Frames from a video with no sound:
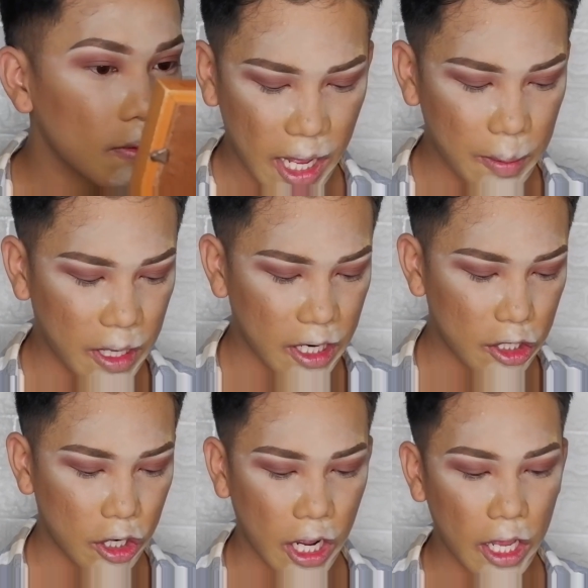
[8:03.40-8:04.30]
I'm gonna
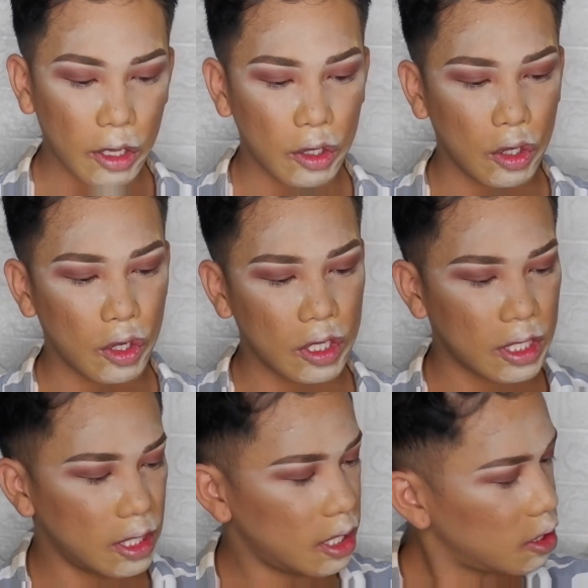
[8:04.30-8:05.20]
try to use
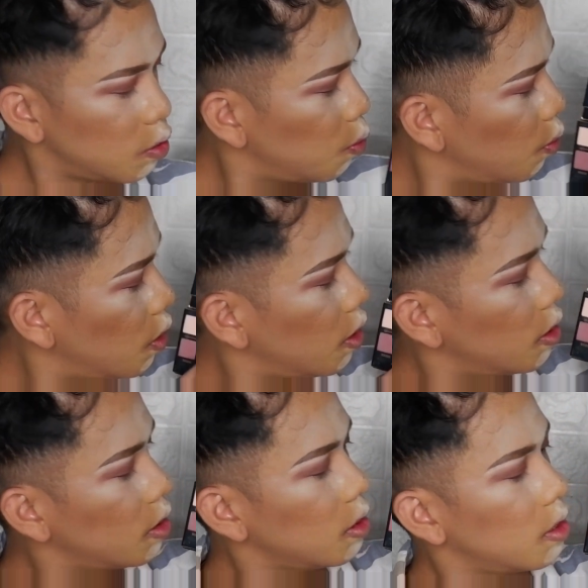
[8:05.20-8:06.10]
this
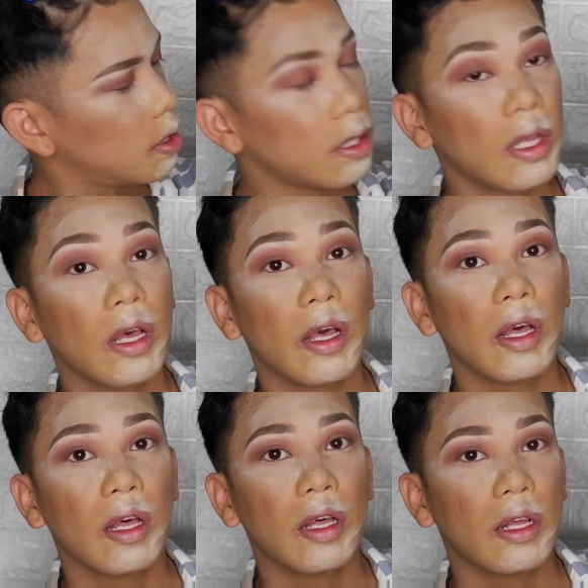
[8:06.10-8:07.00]
one
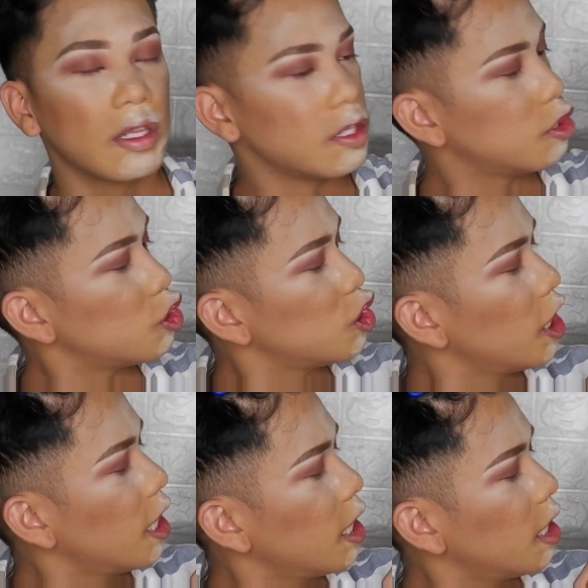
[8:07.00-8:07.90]

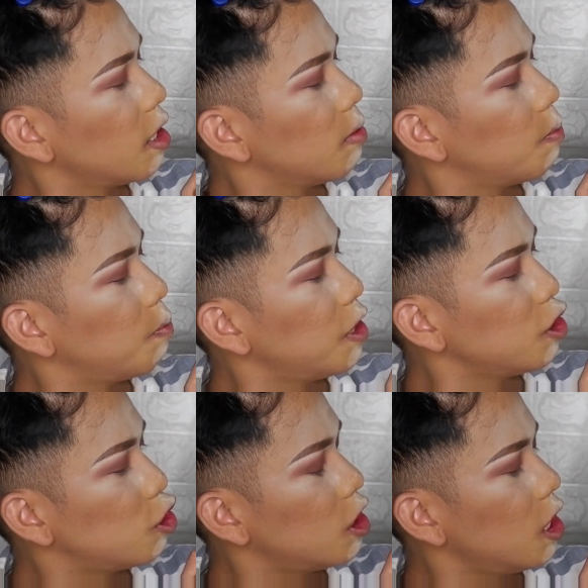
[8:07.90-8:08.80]
shade
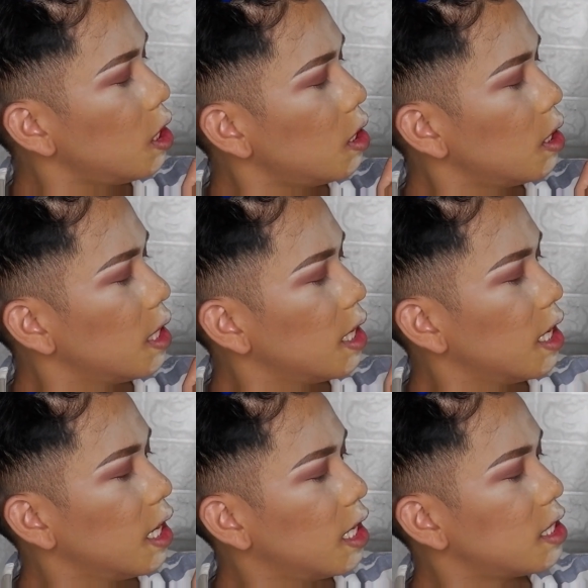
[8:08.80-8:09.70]
Peachy.
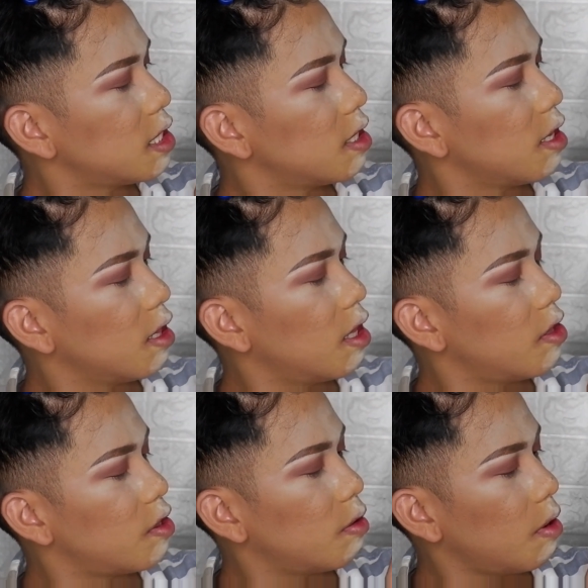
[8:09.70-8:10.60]
It's the
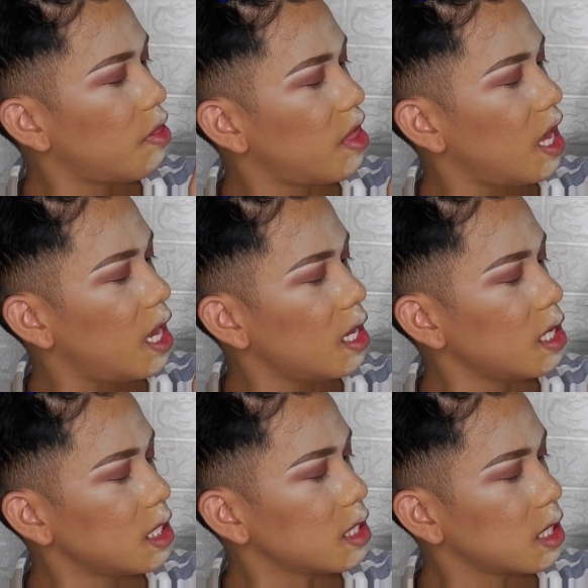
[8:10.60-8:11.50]
glittery thing.
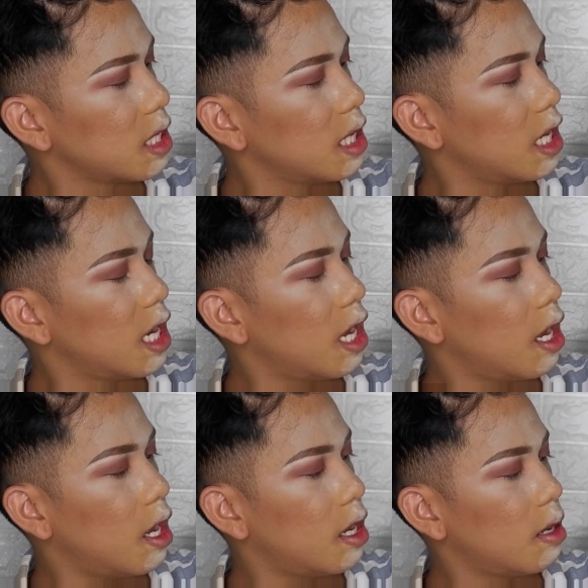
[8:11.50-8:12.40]

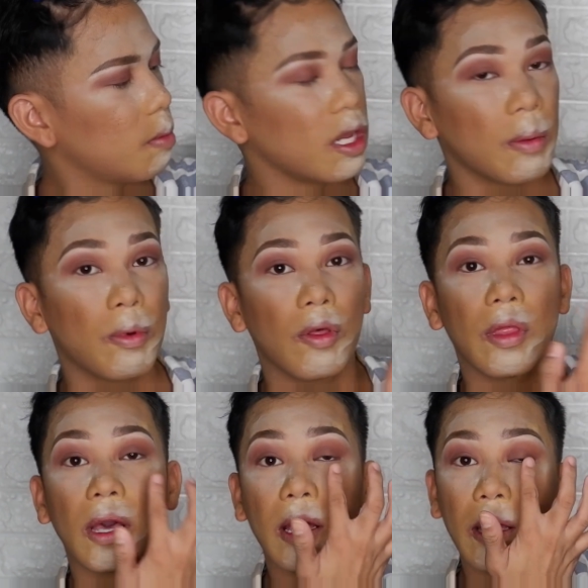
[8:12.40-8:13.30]
I'm gonna put
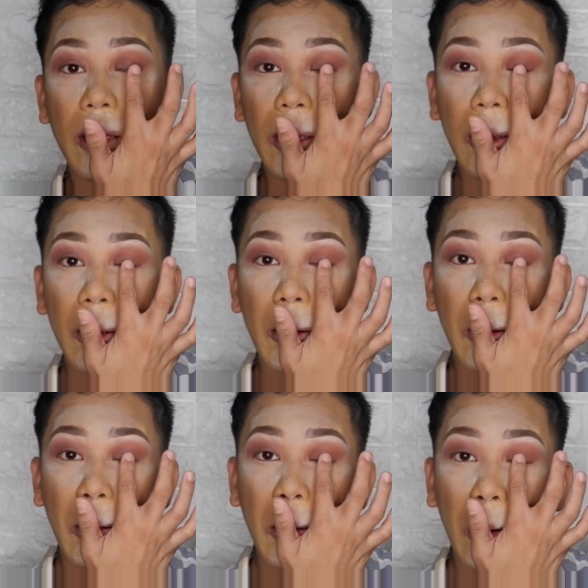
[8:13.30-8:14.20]
that
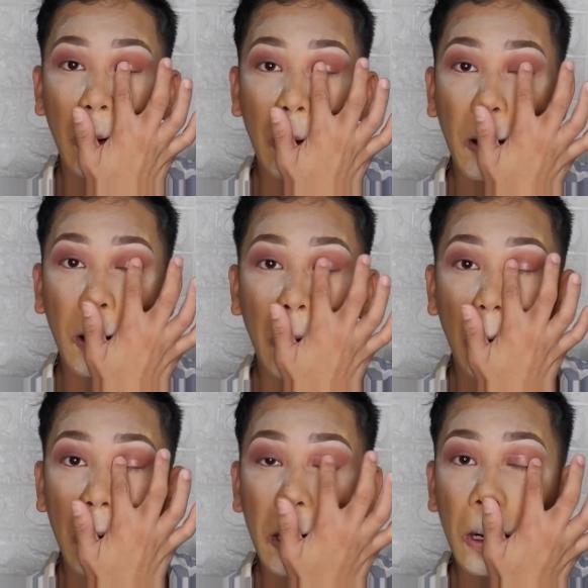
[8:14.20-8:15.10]
here
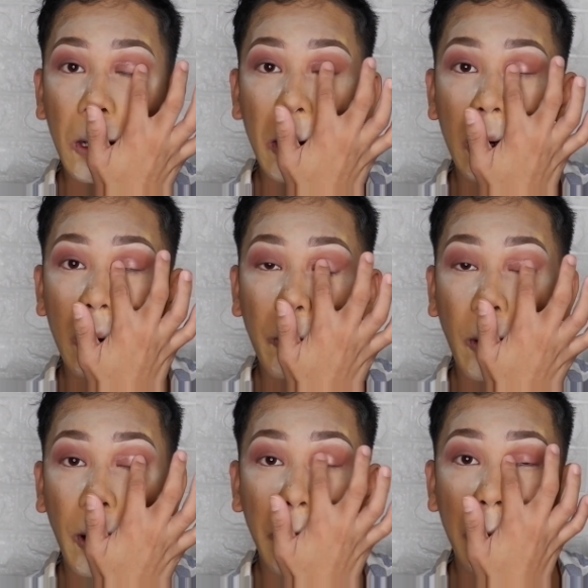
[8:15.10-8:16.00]
on the inner
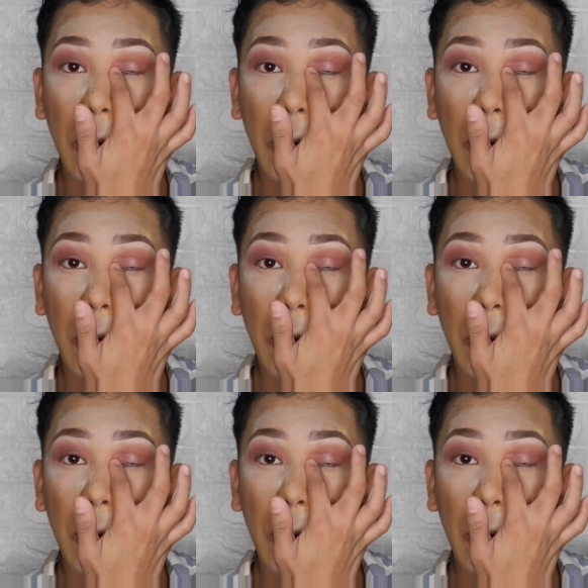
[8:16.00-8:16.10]
part.